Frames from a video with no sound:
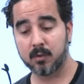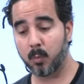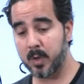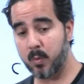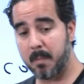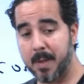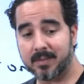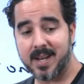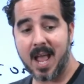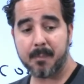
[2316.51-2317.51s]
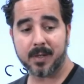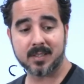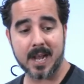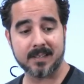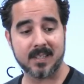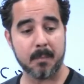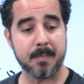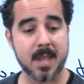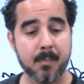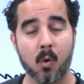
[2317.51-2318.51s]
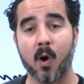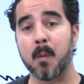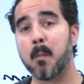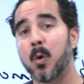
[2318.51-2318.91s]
So when you invest in advertising, people are